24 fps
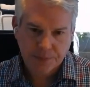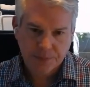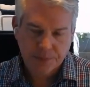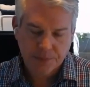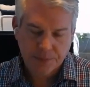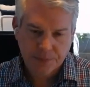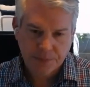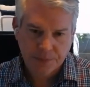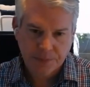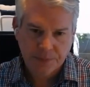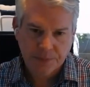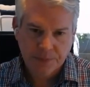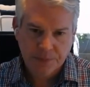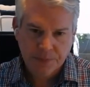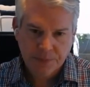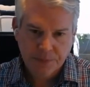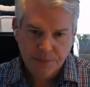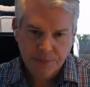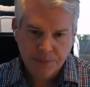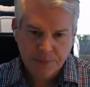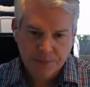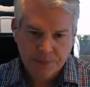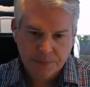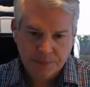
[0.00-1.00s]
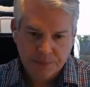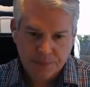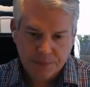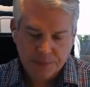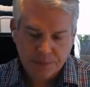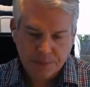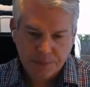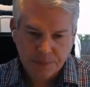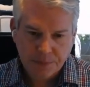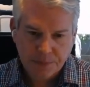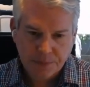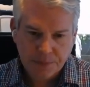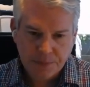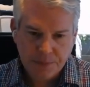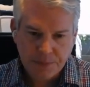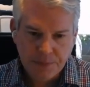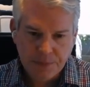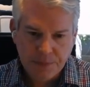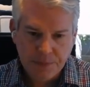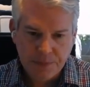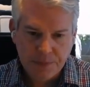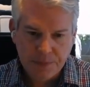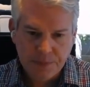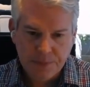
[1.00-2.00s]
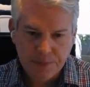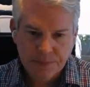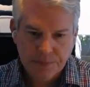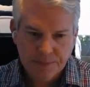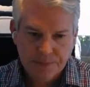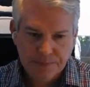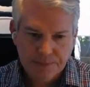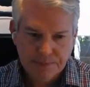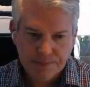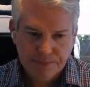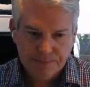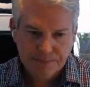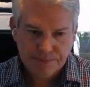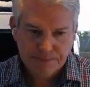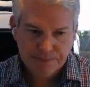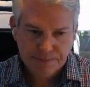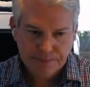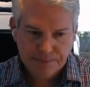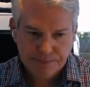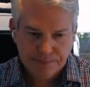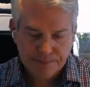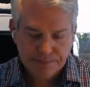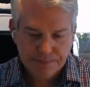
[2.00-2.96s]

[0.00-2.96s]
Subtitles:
No words are spoken by the person on screen.